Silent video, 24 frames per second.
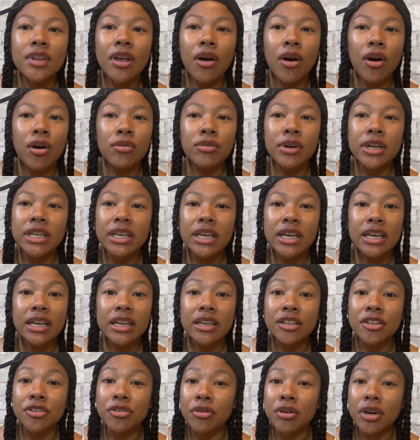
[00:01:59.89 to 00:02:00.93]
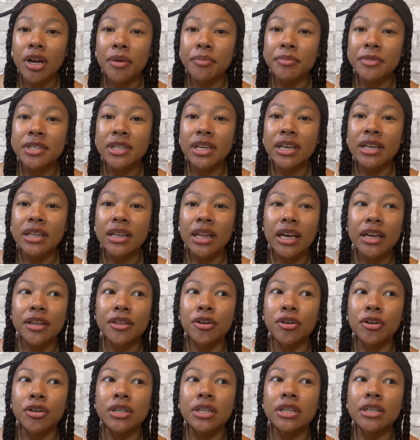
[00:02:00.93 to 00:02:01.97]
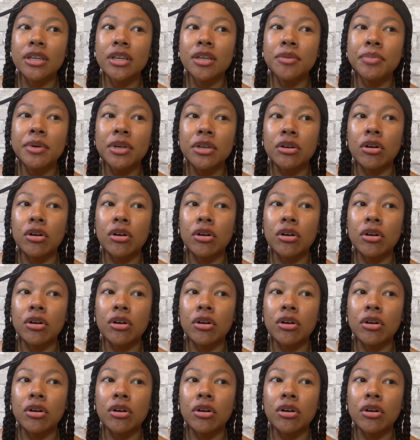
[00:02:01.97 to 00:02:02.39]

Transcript: already hit. You know what I'm saying? Like they're going to keep it